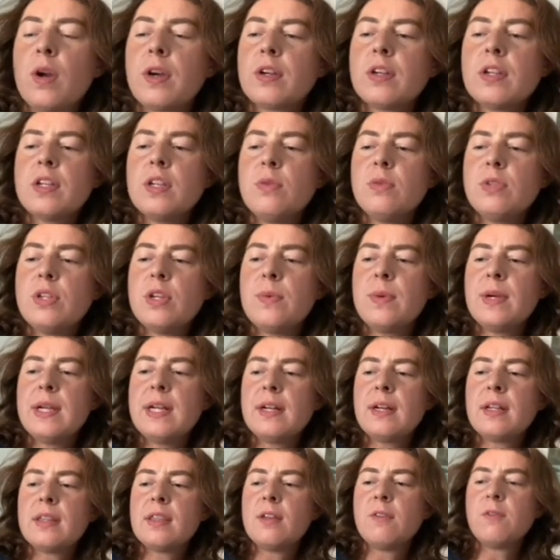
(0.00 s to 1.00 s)
what are you
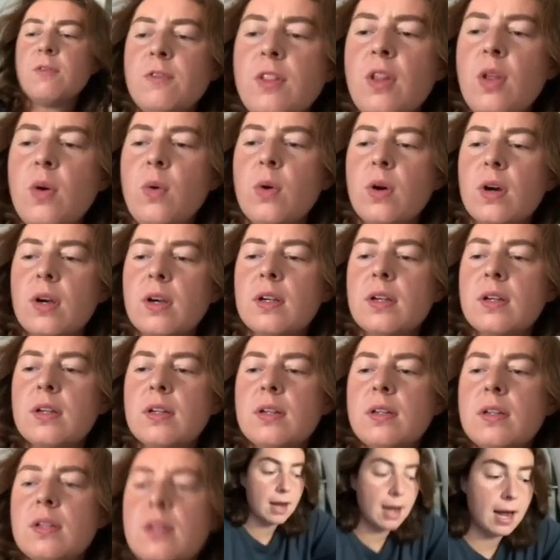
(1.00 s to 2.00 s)
doing on the floor?
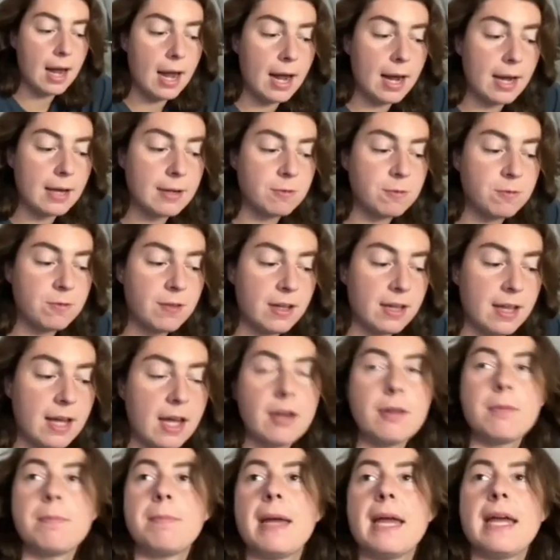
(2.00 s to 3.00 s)
I fell
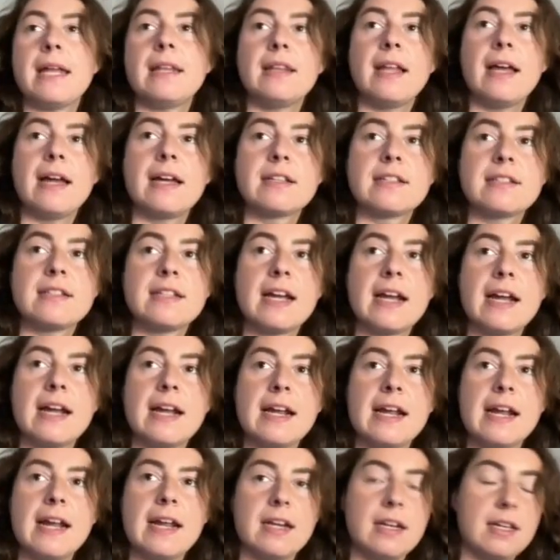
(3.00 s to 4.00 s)
out of bed last
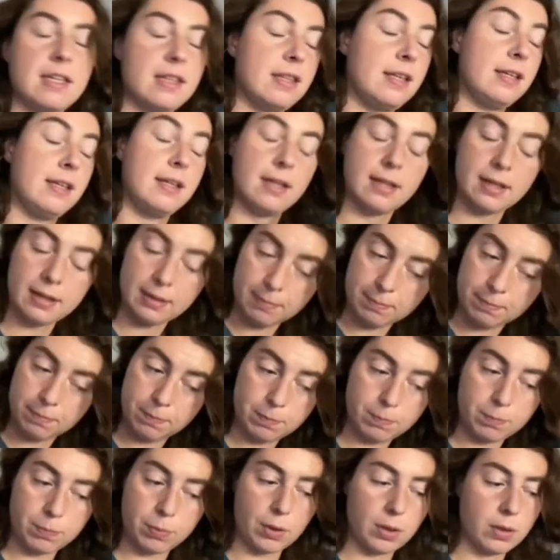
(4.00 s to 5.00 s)
night and I think I
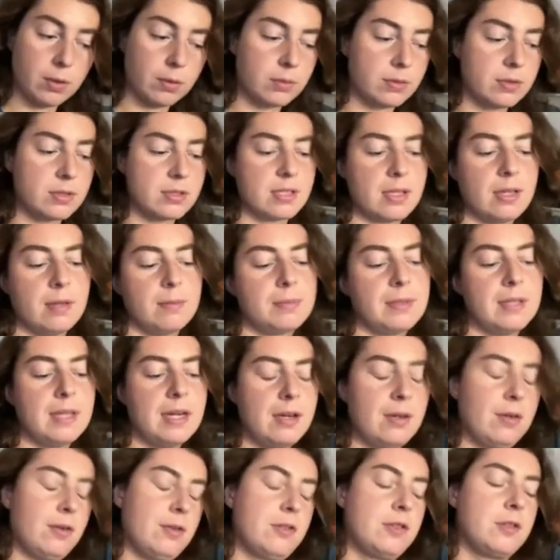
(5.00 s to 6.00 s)
broke
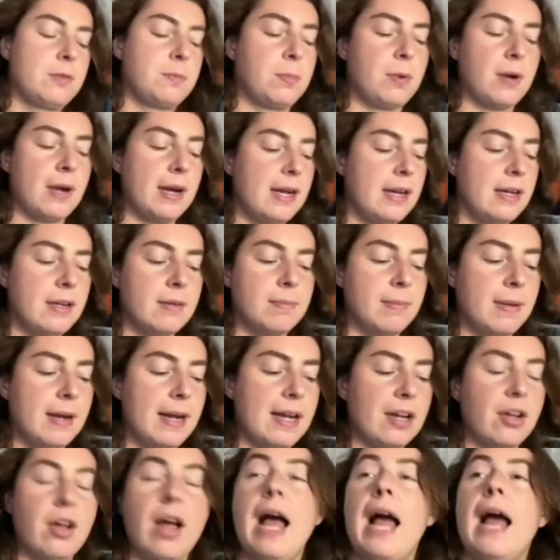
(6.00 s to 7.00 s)
something or sprained my
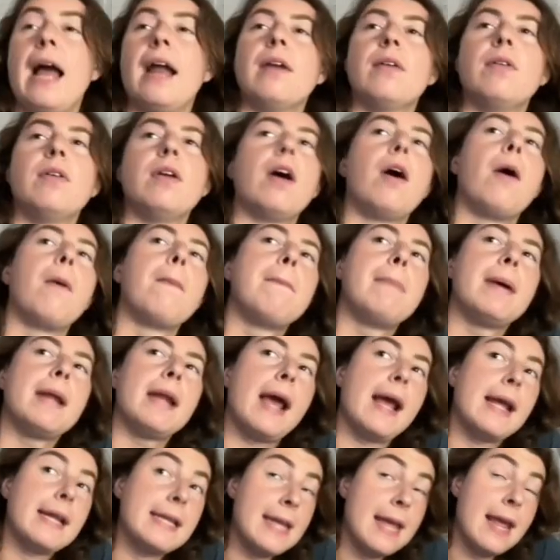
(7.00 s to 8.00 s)
ankle. I don't know,
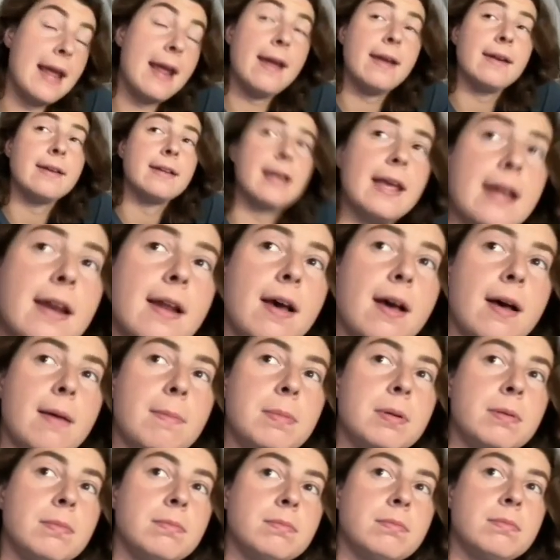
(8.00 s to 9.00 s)
but I can't get
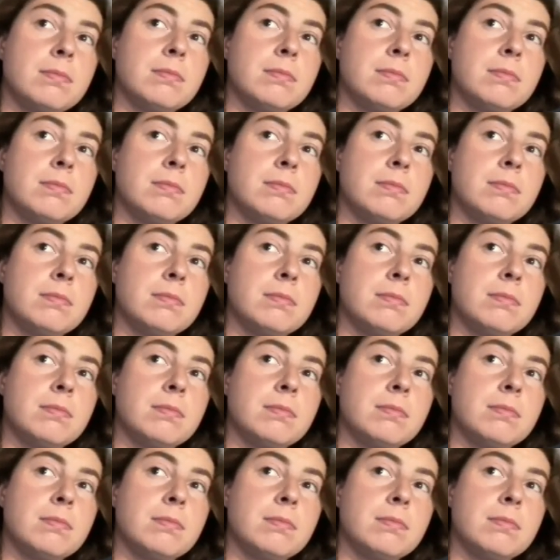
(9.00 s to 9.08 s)
up.